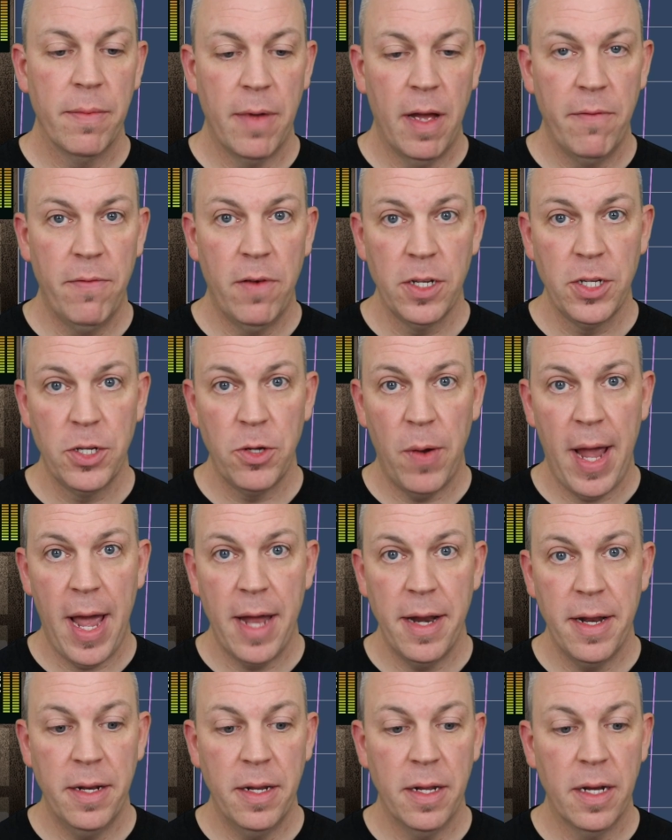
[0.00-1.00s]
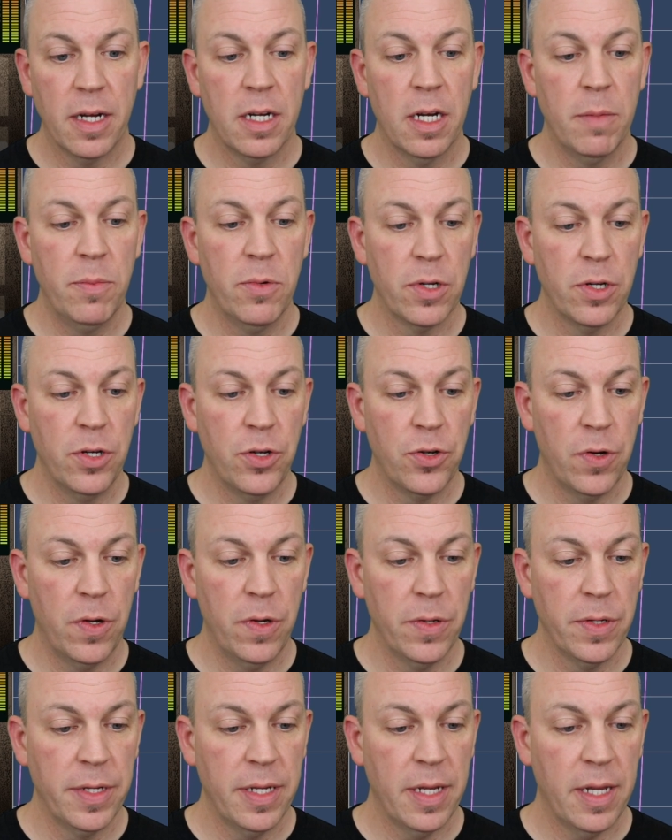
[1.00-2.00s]
I've also added a couple
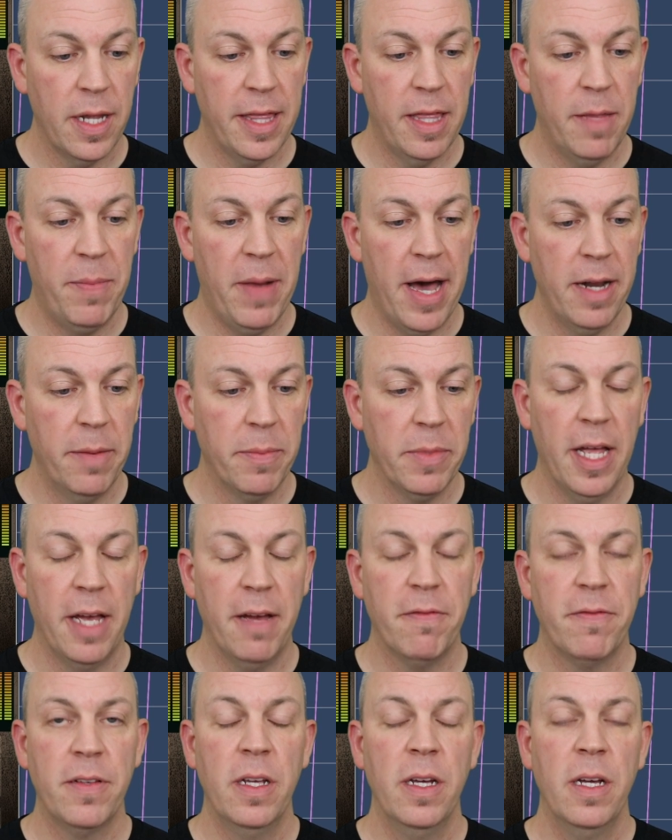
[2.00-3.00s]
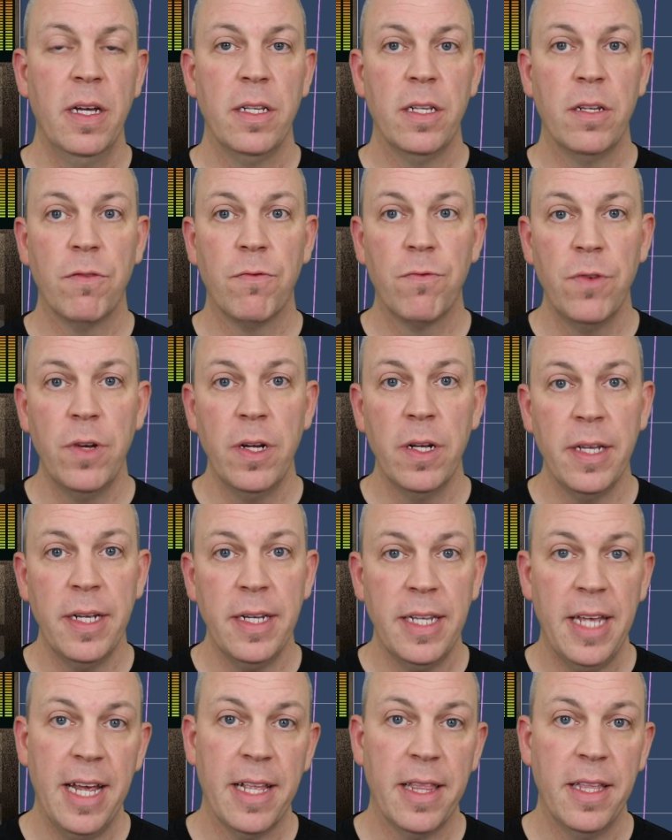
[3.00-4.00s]
controls at the bottom left to really
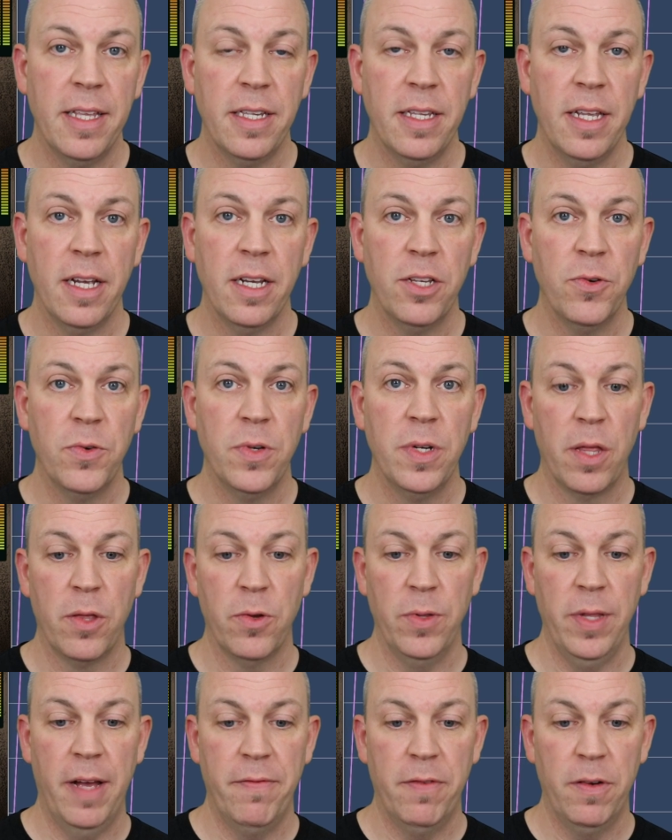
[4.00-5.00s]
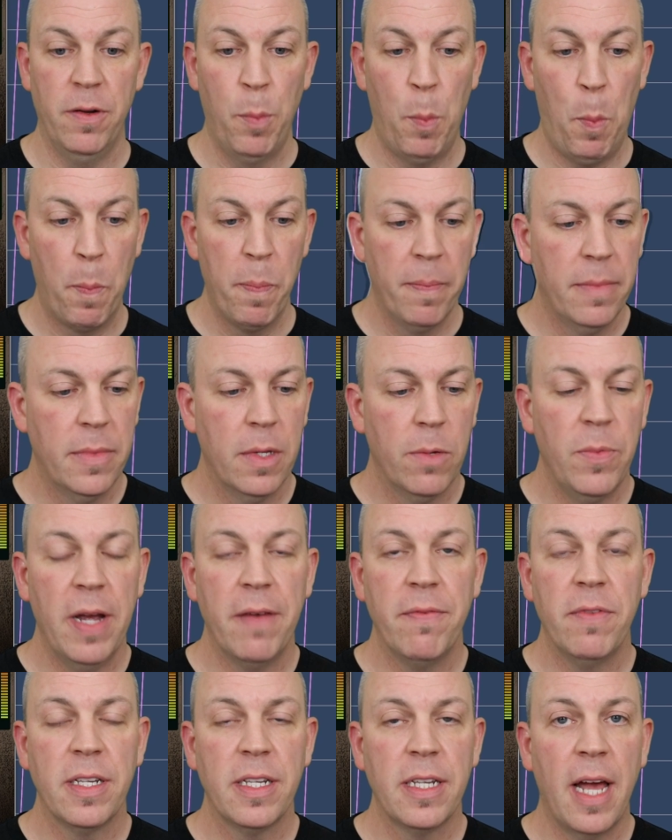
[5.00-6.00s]
take this thing to another level. We
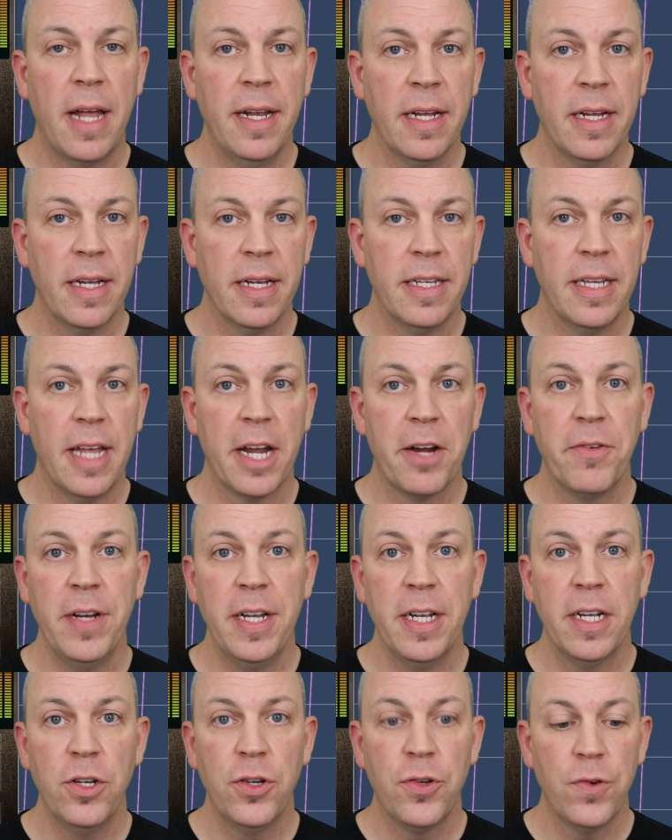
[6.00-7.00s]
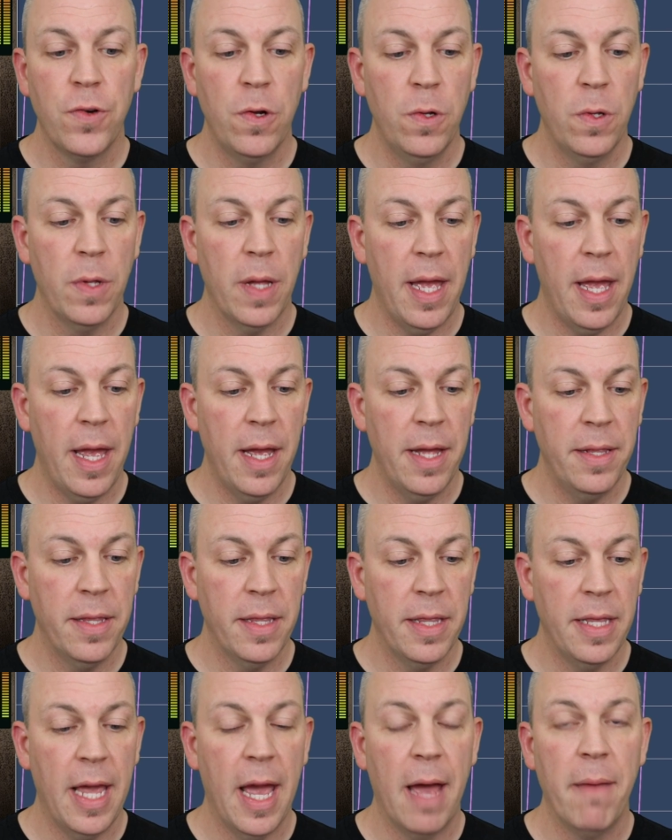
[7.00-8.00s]
have the sonic integrity control
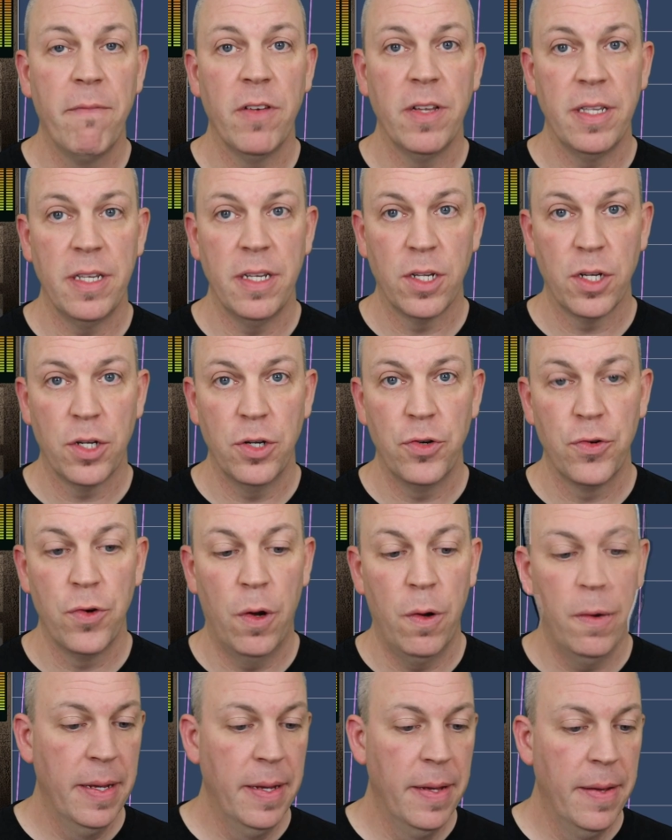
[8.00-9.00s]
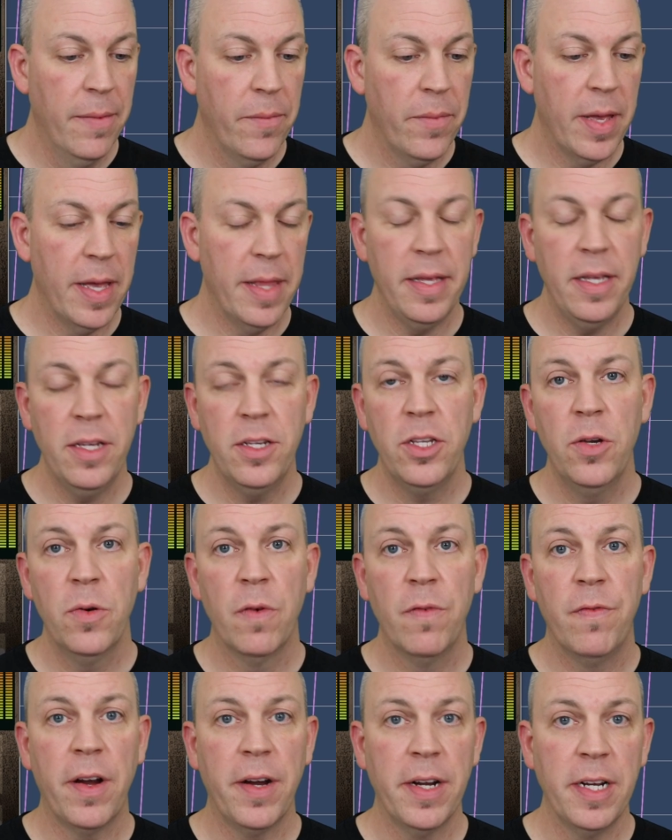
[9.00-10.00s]
and the emphasis control, and these two
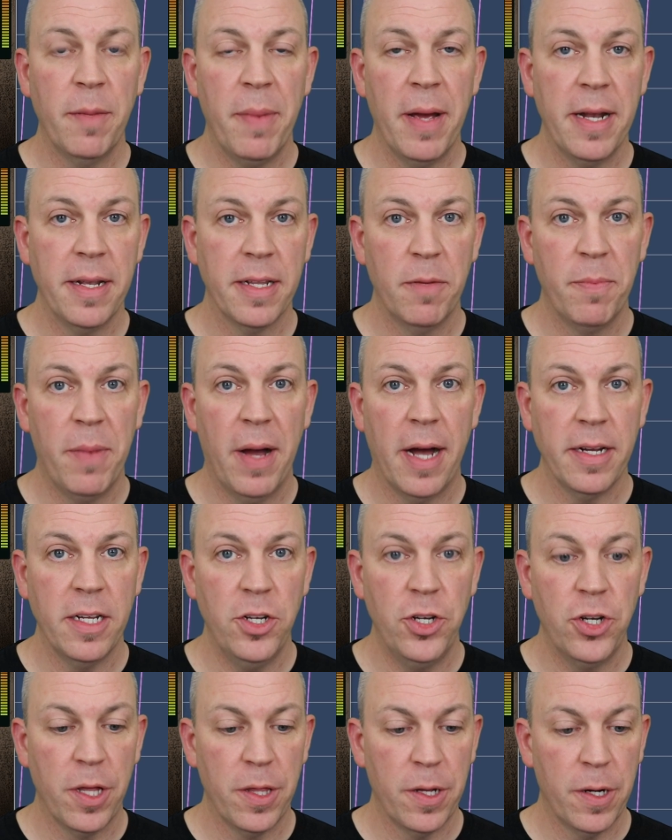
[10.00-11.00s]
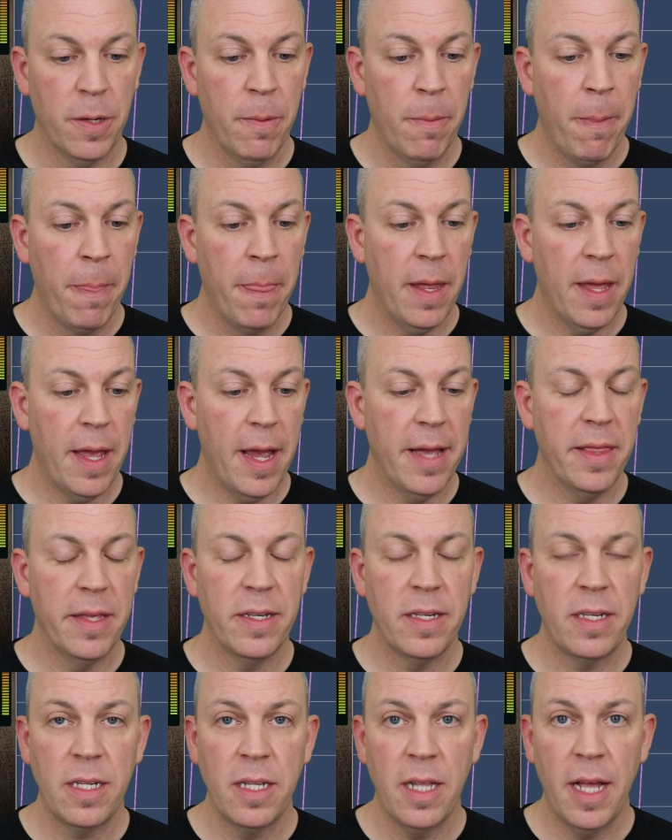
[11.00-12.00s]
are very dependent upon each other, and the
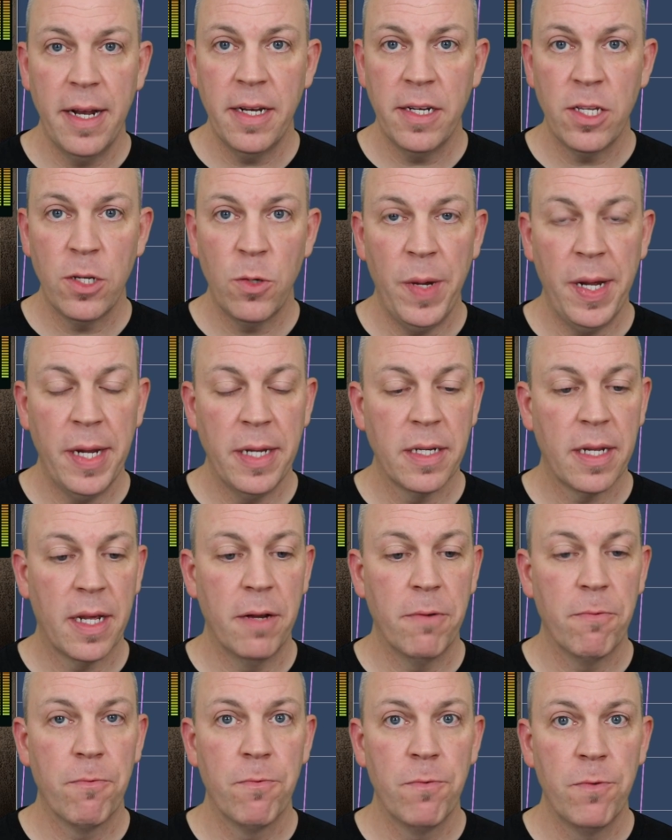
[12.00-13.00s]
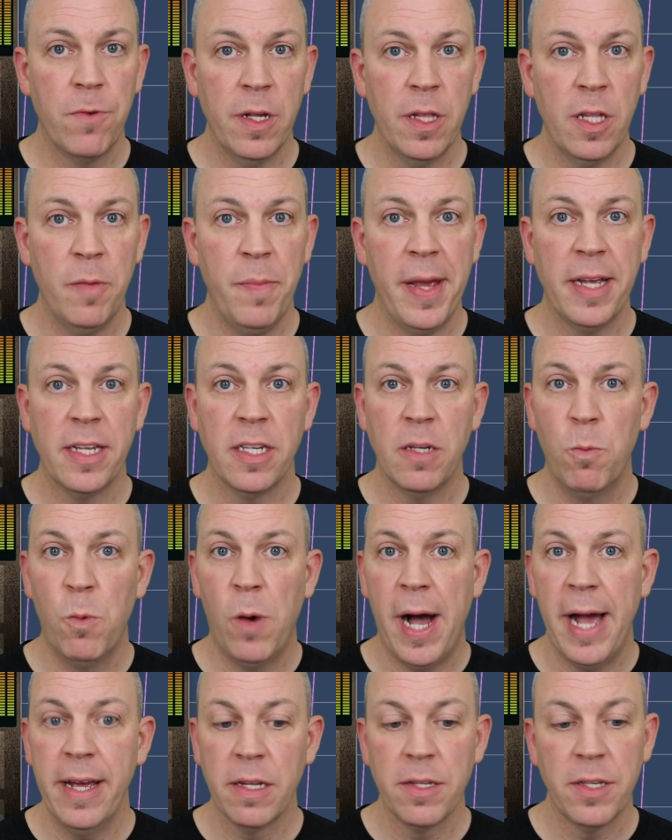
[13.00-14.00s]
slightest tweaks can really make some
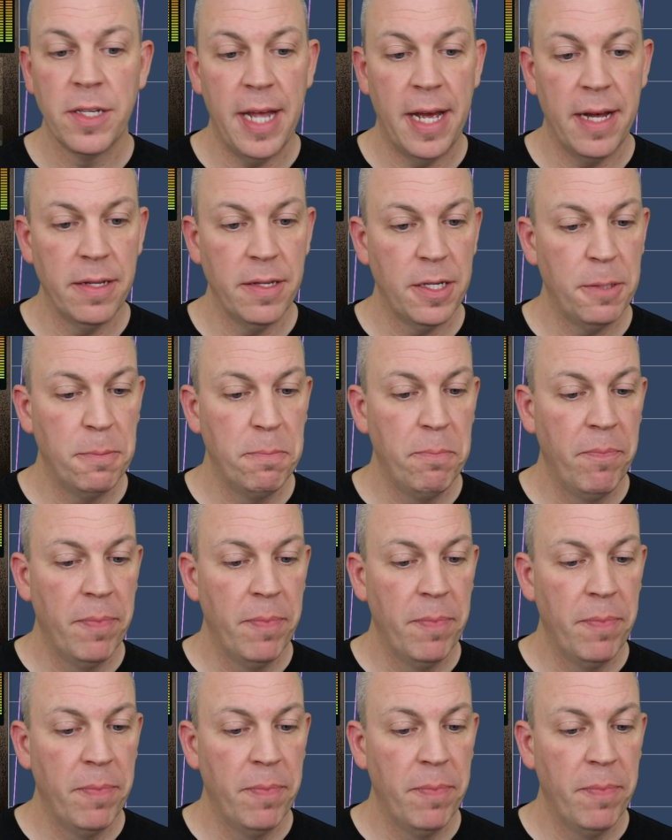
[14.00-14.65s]
wild sounds.